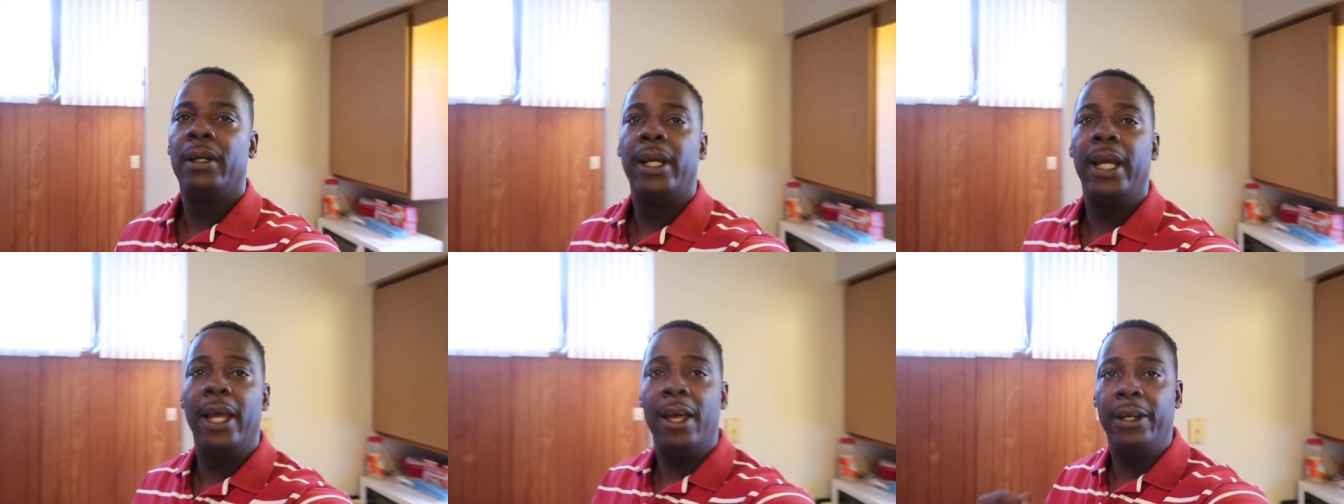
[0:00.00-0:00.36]

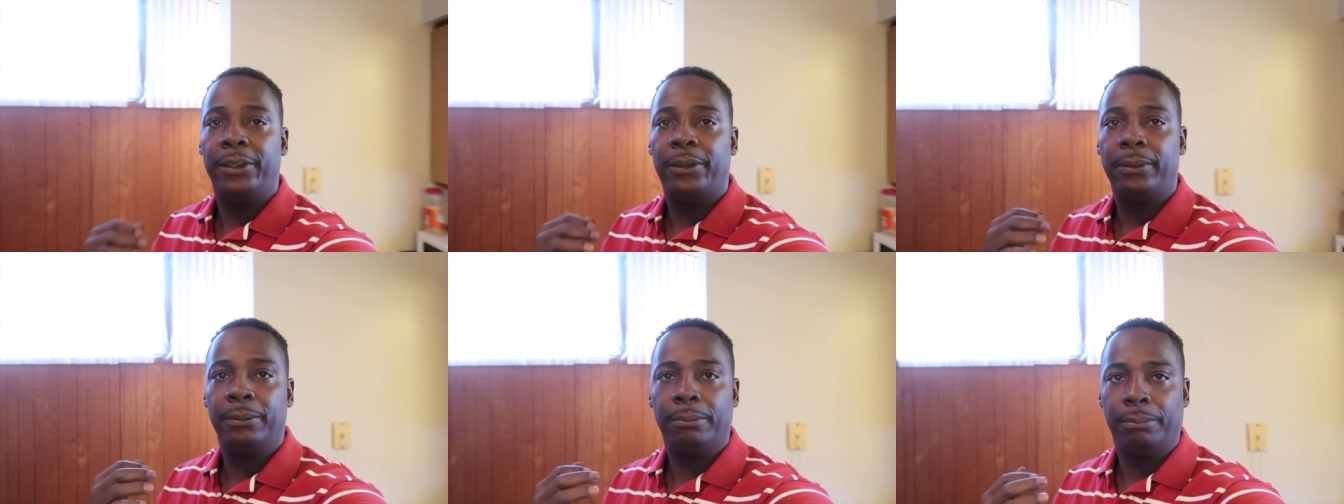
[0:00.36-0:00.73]

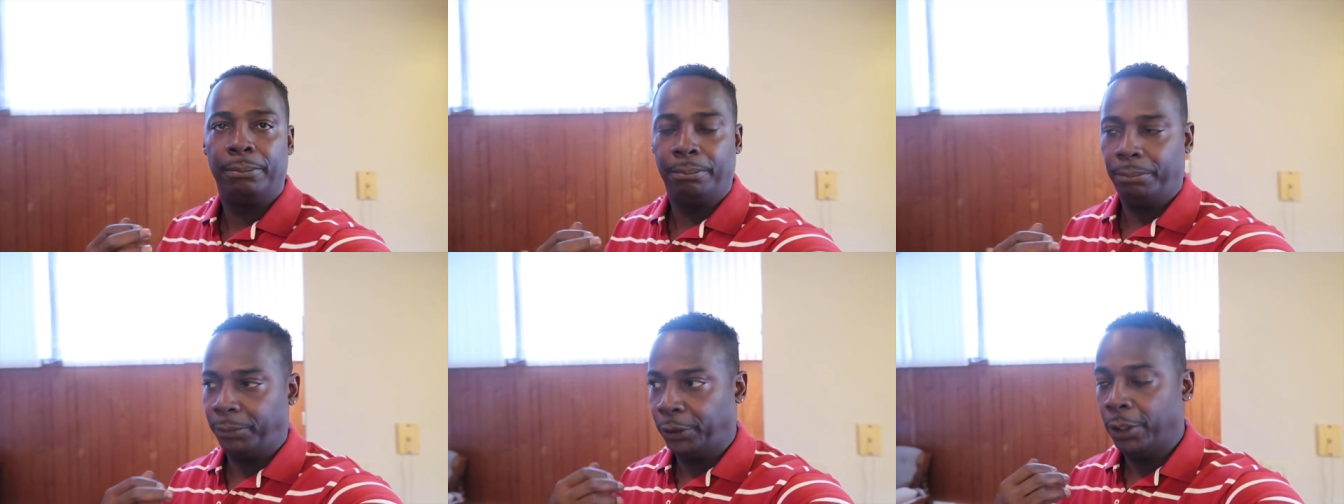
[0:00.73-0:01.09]
And
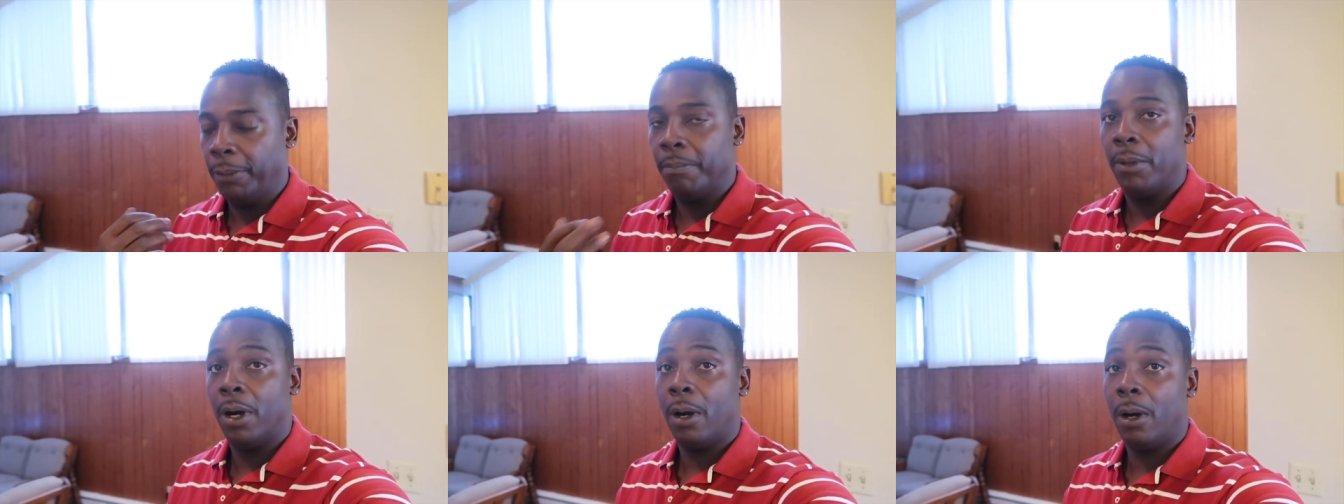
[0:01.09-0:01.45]

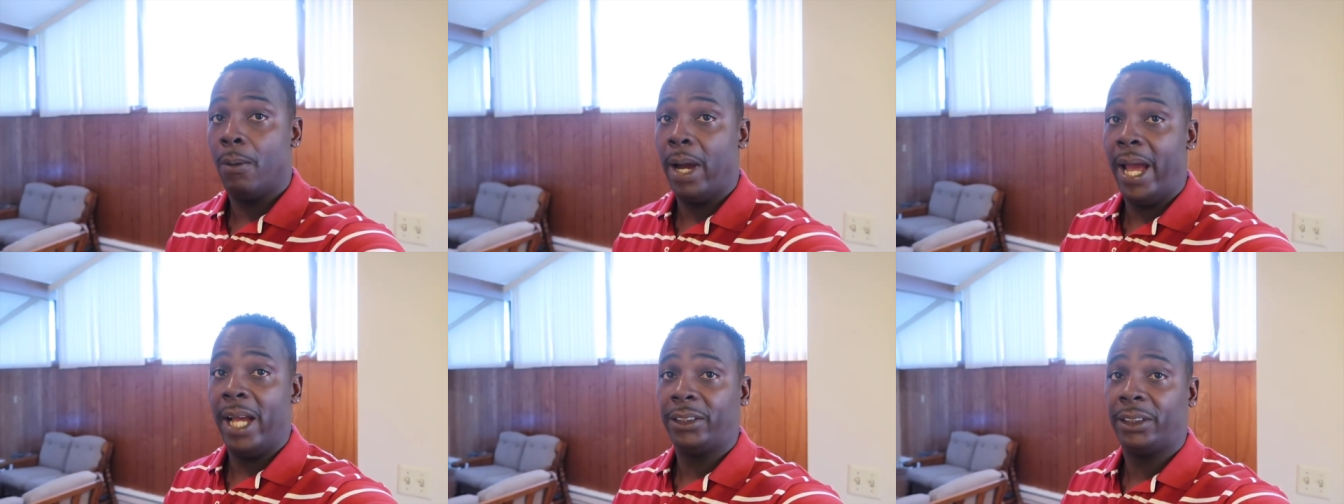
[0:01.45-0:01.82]

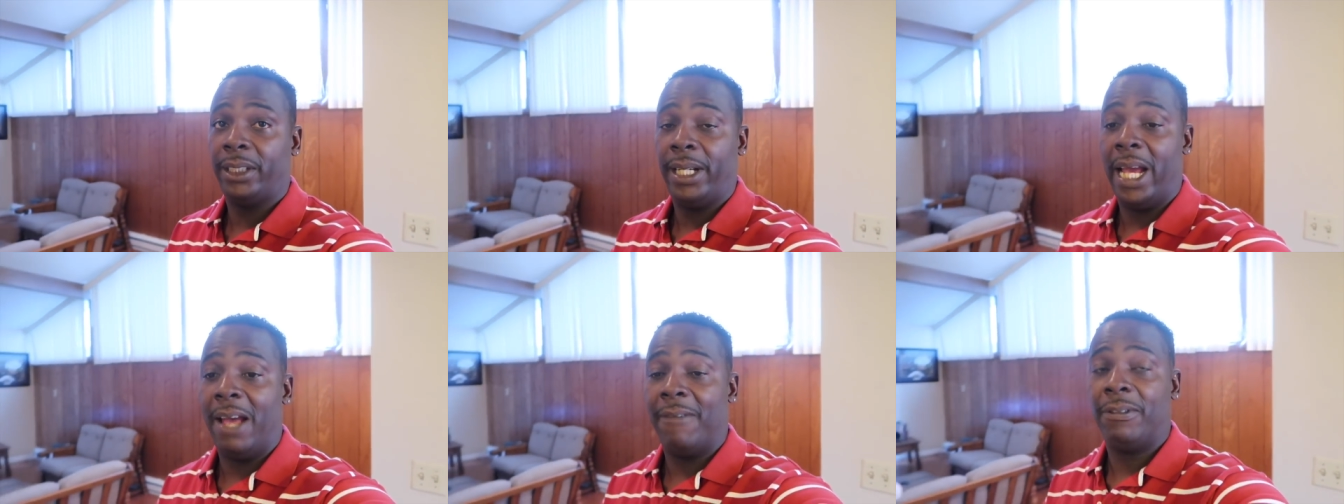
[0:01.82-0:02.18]
tomorrow I
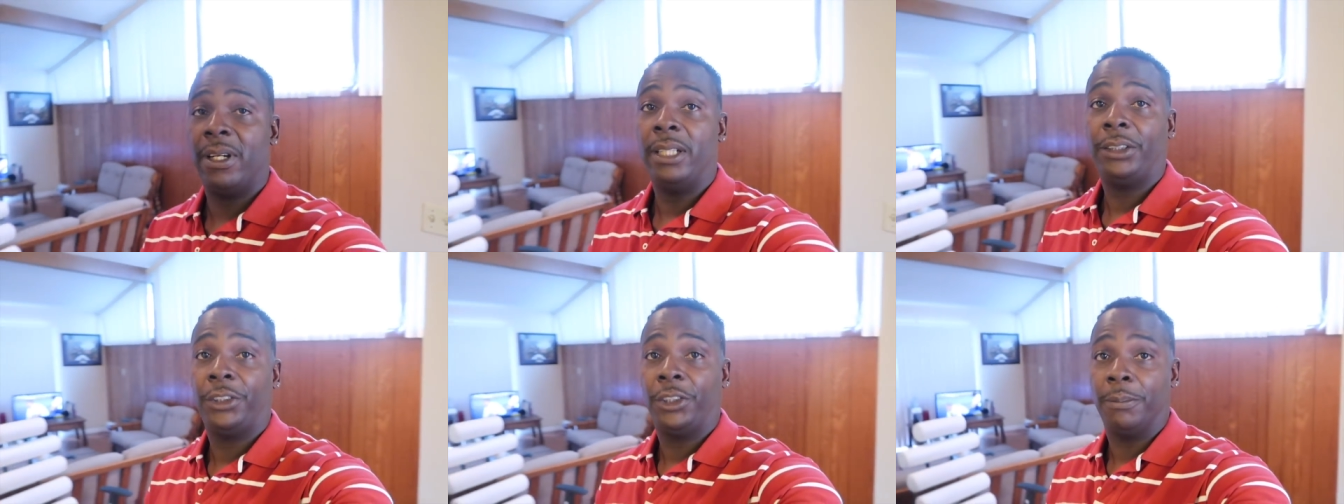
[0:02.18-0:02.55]
actually have
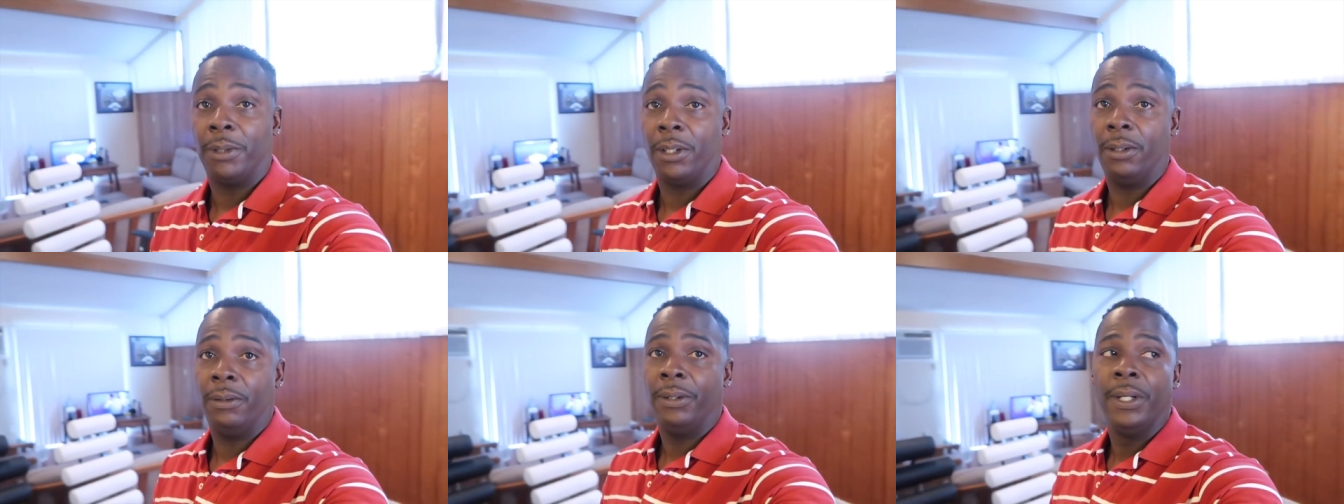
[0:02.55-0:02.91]
lunch
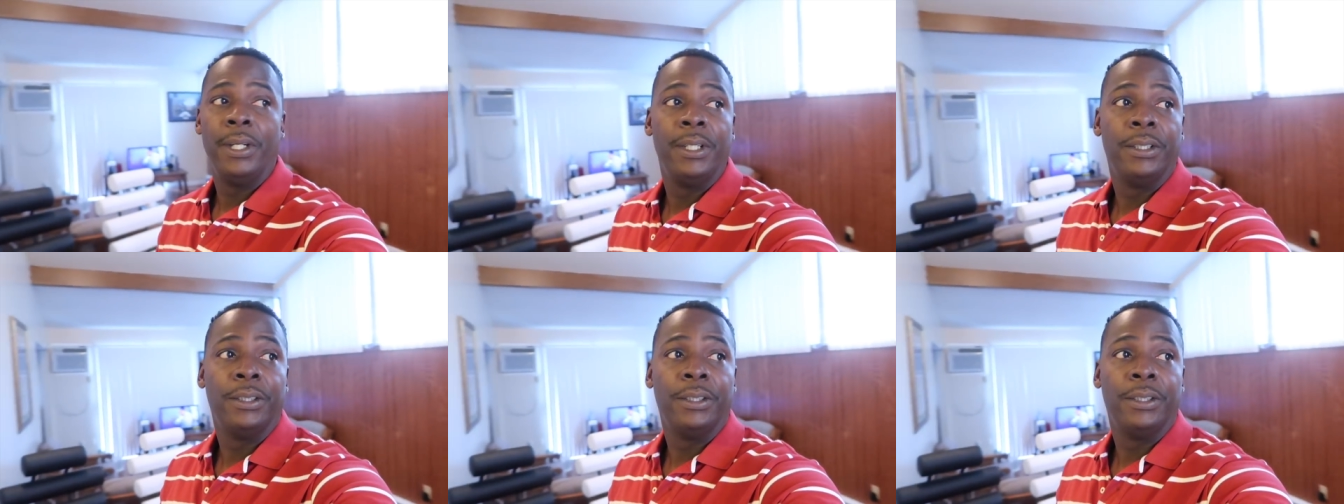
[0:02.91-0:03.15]
tomorrow.